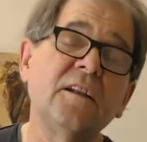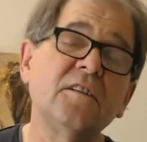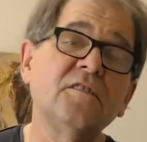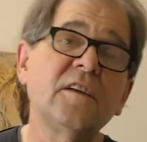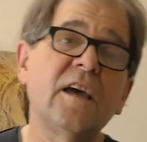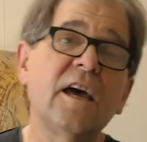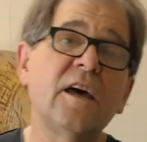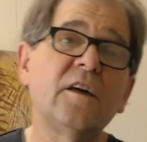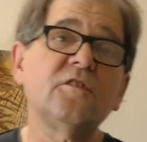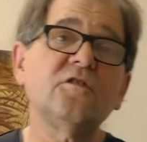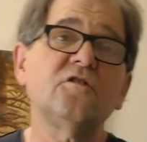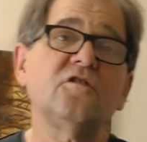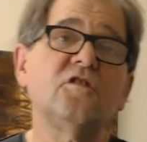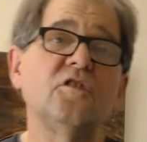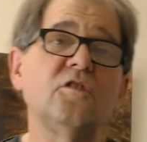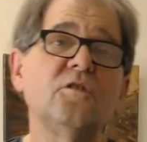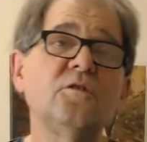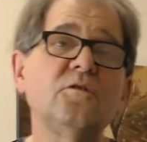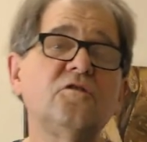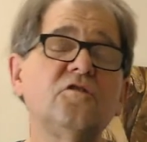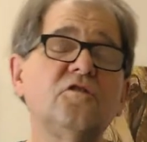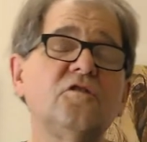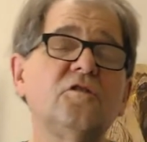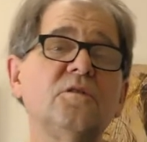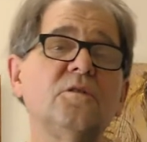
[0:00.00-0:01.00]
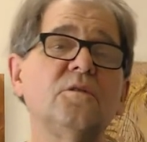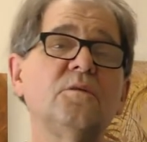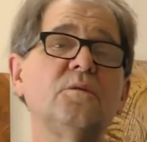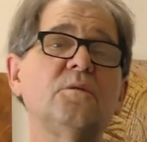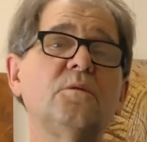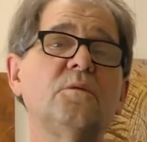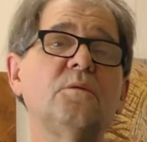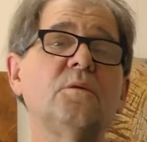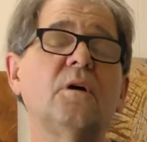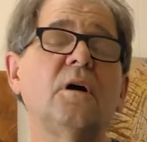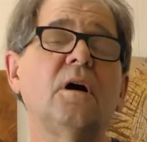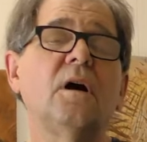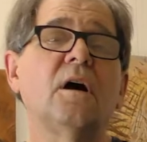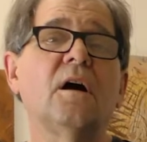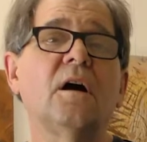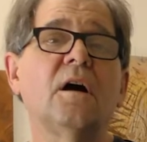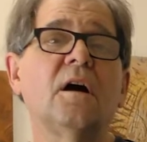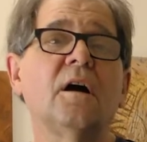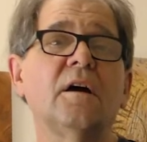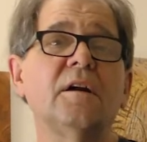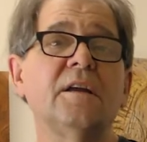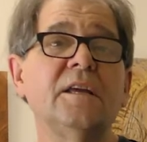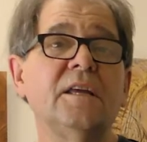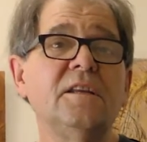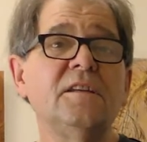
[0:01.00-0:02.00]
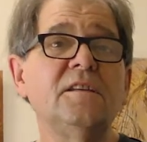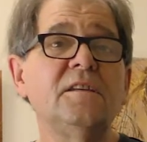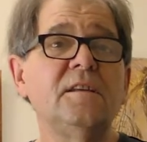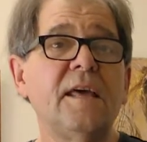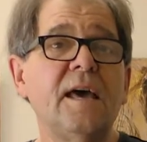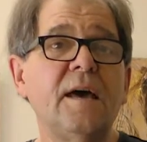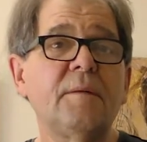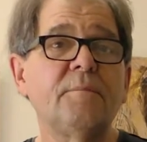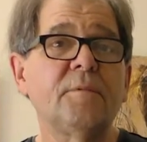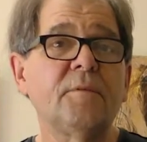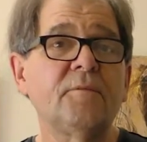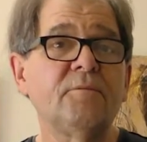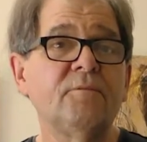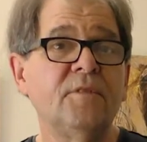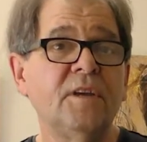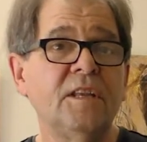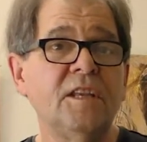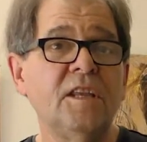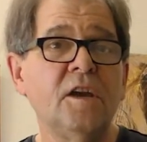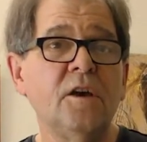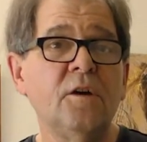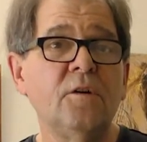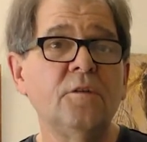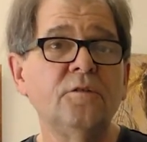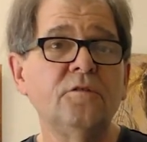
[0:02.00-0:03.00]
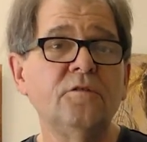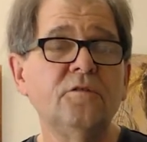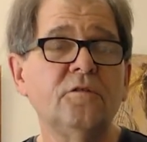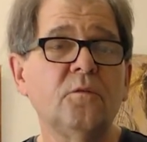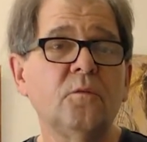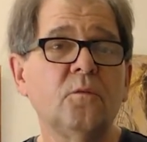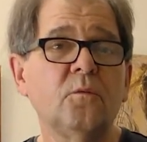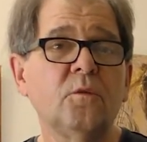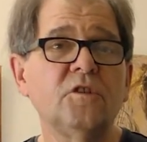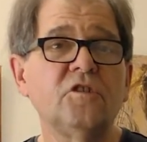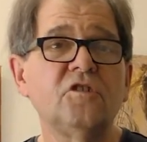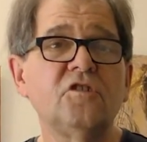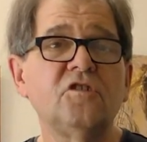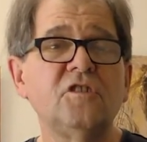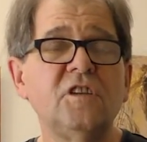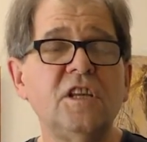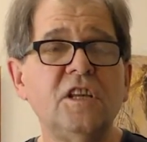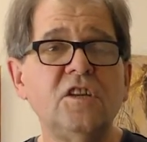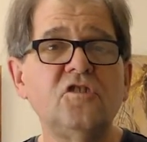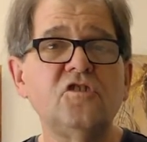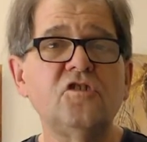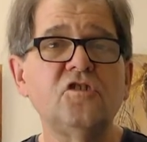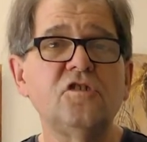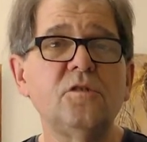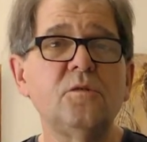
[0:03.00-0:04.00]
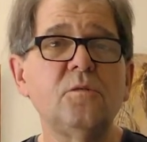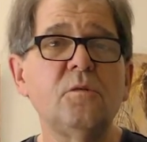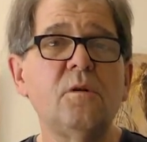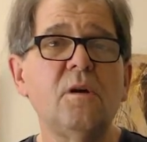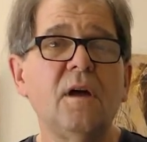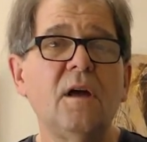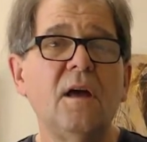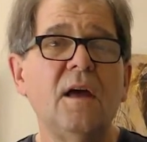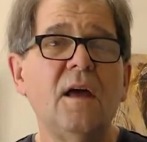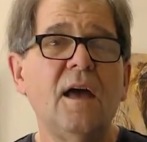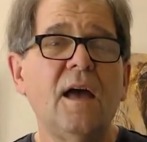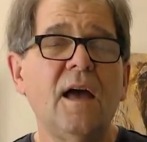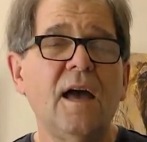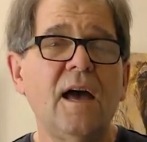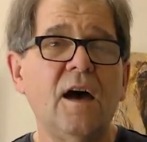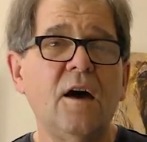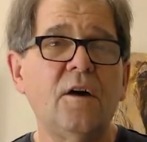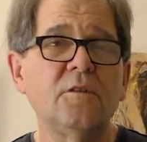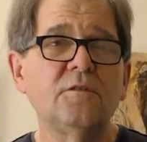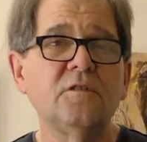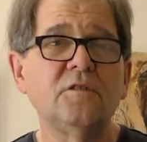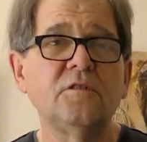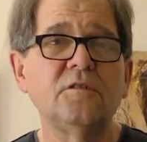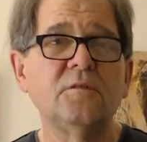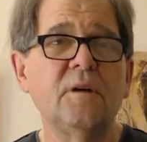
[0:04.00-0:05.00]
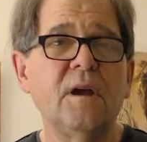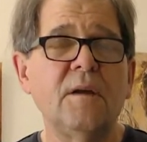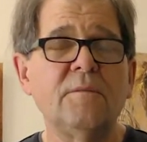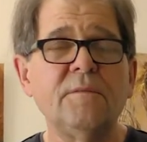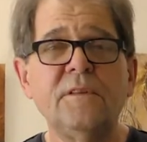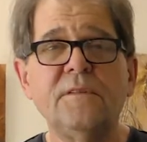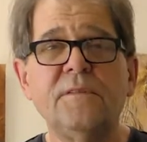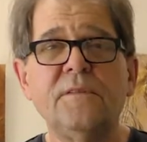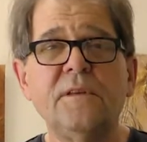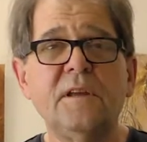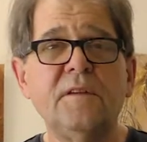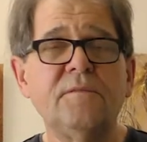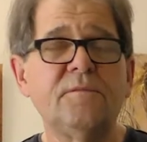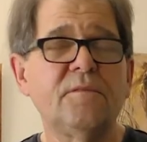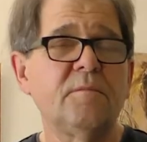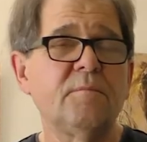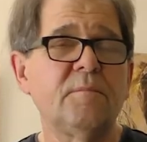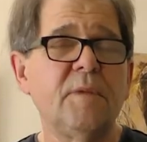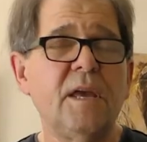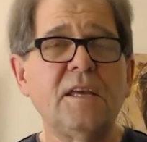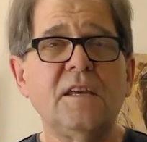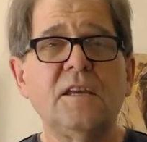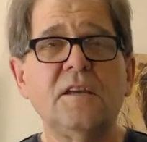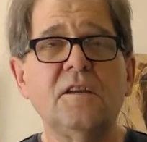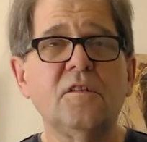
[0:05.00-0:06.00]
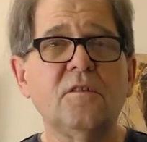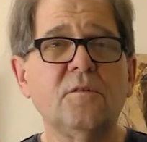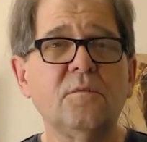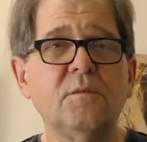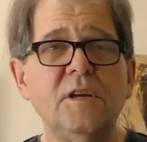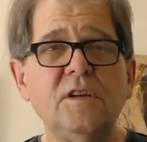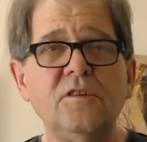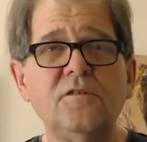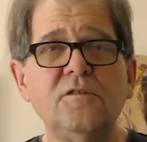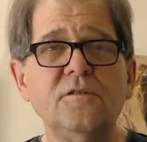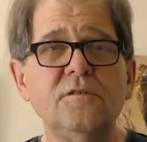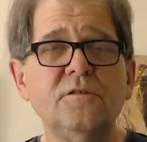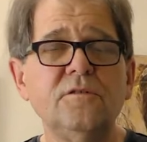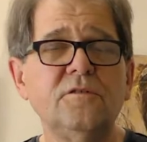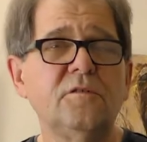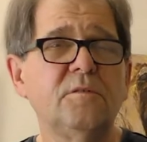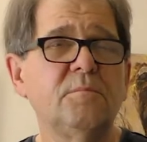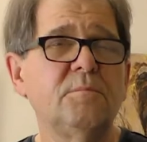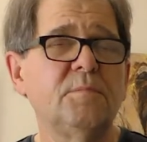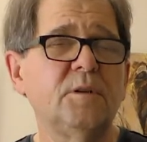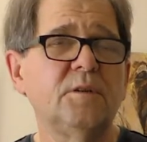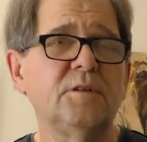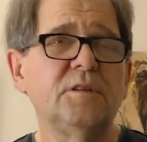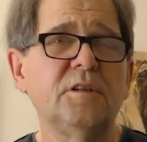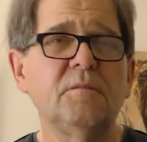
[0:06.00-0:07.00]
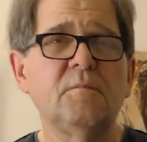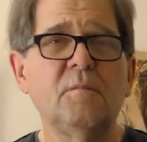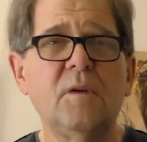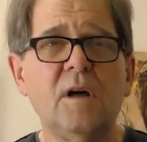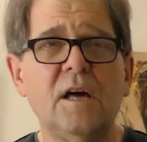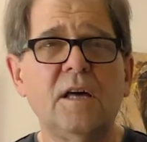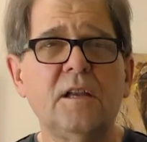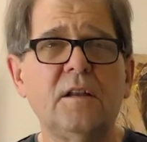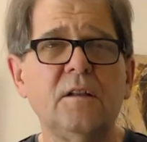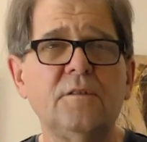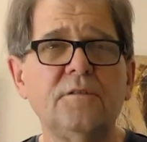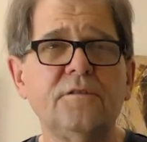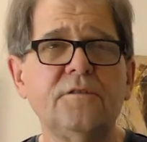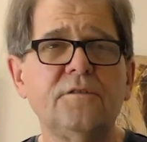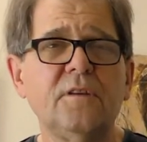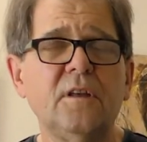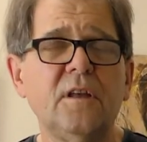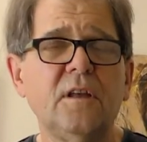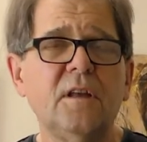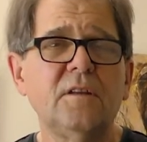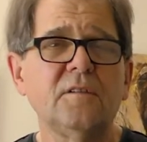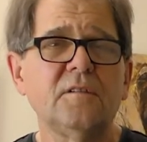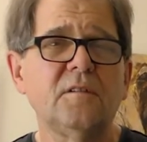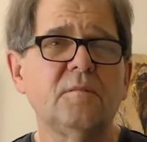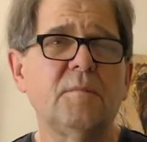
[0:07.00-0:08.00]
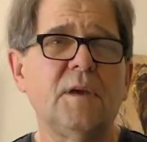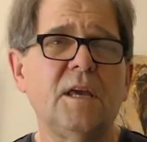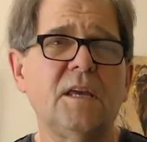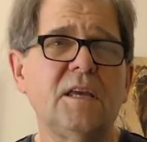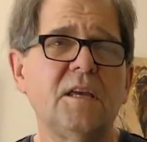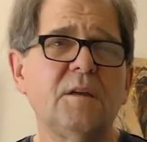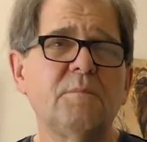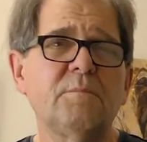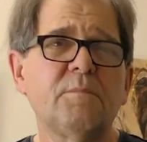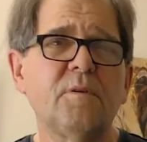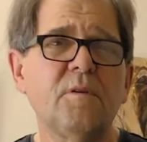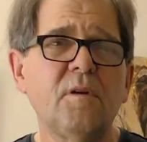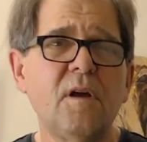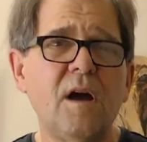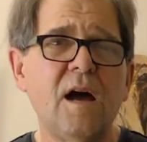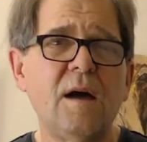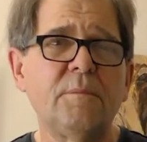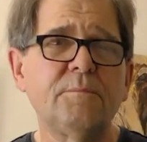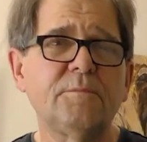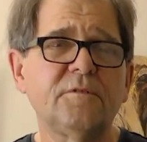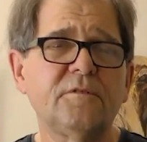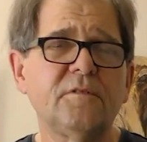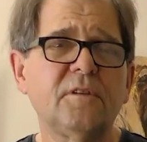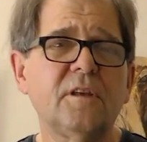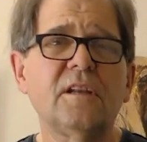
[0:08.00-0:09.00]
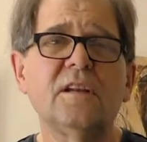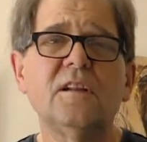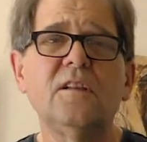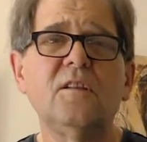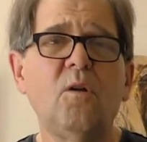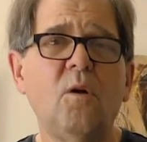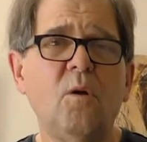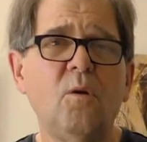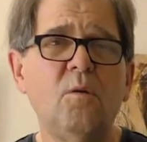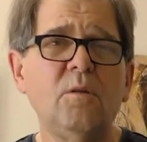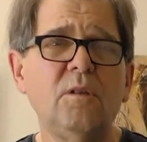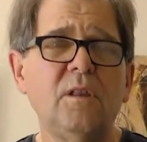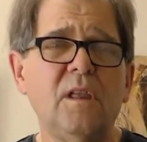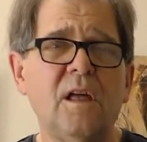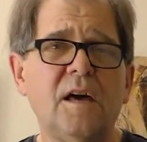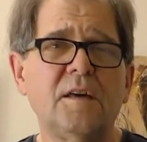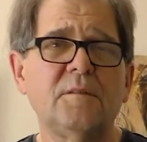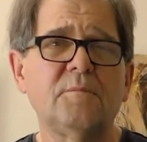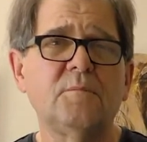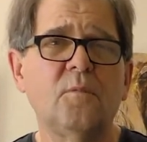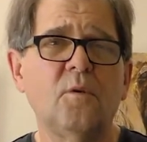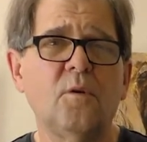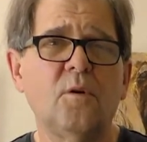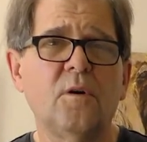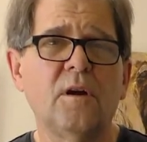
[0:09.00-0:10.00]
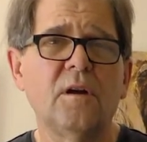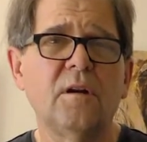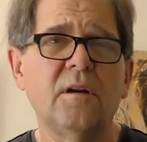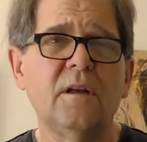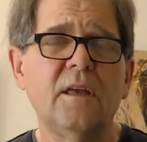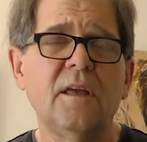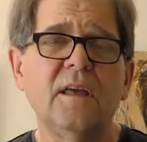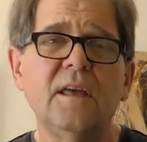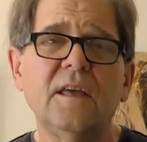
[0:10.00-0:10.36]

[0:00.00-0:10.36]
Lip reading: entitles you to our in-depth videos, which teach you how to do everything from making creatures to building models to making props and a whole lot more.